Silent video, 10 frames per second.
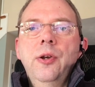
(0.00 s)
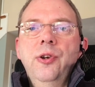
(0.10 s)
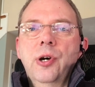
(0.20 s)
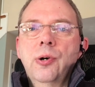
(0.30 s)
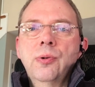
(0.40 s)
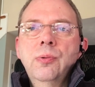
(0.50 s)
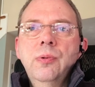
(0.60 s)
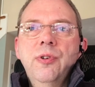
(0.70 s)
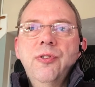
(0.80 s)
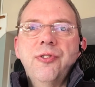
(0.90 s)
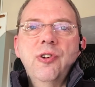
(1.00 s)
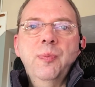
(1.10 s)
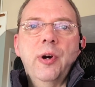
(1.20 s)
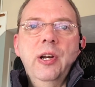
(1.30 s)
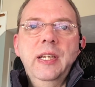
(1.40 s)
no
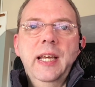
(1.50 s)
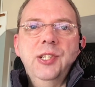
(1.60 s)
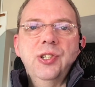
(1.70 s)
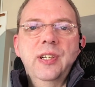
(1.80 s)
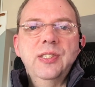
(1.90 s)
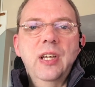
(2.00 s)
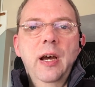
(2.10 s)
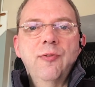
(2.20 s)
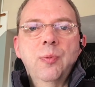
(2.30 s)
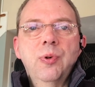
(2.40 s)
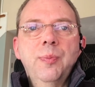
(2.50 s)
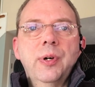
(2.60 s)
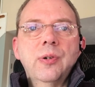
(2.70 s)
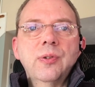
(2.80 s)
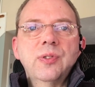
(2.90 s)
third-party nation has ever
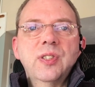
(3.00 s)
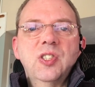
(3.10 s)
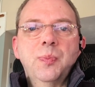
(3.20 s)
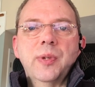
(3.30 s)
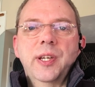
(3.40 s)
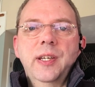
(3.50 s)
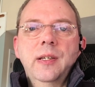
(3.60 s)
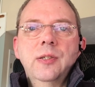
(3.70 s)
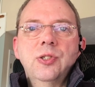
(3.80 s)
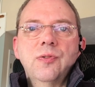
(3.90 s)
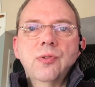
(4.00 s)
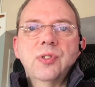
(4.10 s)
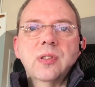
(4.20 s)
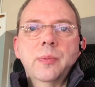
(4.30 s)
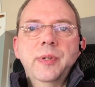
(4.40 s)
proposed splitting
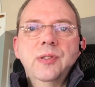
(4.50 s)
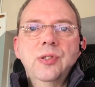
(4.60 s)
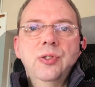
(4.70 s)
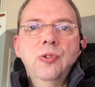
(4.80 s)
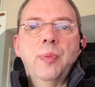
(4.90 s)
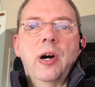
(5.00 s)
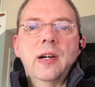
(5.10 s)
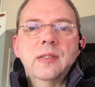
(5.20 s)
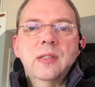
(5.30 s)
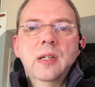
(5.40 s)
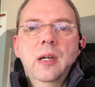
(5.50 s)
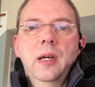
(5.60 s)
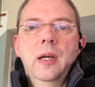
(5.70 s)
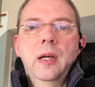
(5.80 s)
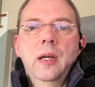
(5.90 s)
Jerusalem into two parts
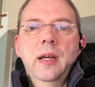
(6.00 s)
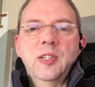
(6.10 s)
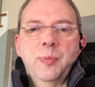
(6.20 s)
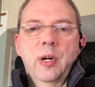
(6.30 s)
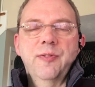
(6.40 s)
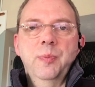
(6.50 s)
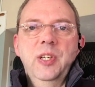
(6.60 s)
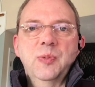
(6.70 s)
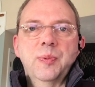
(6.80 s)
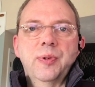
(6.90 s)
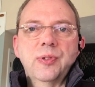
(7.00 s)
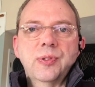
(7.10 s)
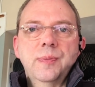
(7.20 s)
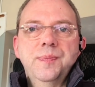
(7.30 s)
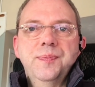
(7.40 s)
as part of a peace
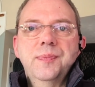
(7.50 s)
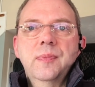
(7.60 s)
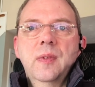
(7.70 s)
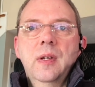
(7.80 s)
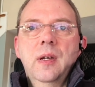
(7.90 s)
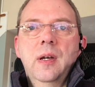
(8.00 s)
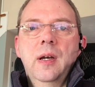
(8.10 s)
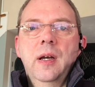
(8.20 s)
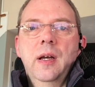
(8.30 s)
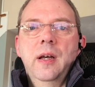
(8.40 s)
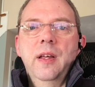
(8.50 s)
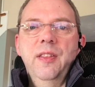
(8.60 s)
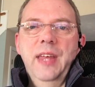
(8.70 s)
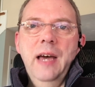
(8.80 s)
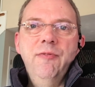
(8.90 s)
proposal.
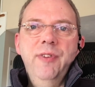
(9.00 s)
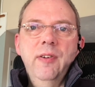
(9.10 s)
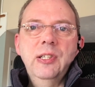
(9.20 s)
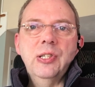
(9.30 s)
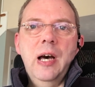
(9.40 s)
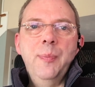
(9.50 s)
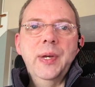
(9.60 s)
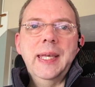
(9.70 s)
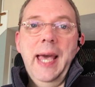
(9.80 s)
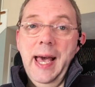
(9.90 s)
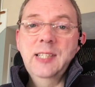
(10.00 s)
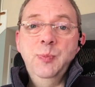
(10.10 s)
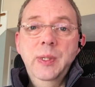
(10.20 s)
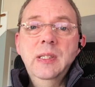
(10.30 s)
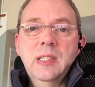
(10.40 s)
That very topic has
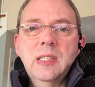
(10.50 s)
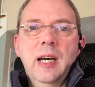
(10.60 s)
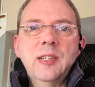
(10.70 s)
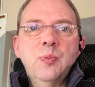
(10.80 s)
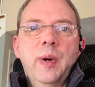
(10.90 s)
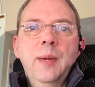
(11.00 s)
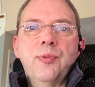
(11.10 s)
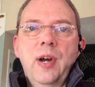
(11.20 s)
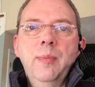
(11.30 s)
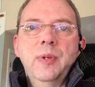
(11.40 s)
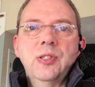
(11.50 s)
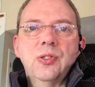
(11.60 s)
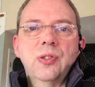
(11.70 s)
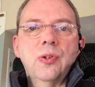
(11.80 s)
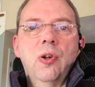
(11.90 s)
been discussed by Prime
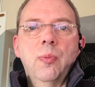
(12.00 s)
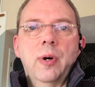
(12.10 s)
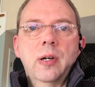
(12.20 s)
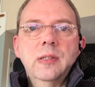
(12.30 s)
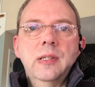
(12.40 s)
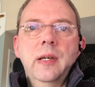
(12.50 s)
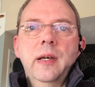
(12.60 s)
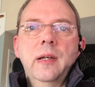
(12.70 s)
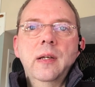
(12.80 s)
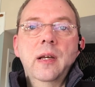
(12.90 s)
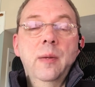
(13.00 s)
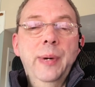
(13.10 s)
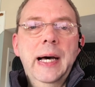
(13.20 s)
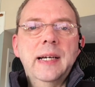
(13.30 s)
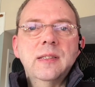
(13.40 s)
Ministers Olmert and
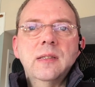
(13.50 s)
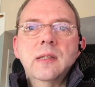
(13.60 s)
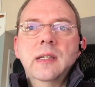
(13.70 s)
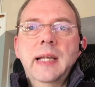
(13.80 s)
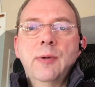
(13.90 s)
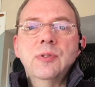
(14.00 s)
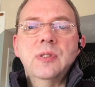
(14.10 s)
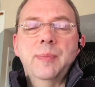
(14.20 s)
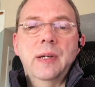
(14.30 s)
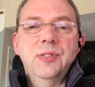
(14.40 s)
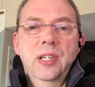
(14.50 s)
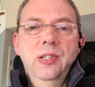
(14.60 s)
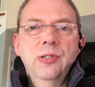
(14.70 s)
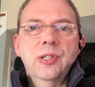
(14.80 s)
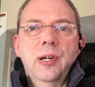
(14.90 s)
Abbas, and that was about 10
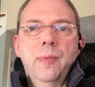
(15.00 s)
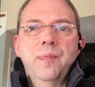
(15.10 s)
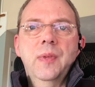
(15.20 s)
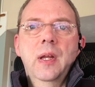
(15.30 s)
years ago,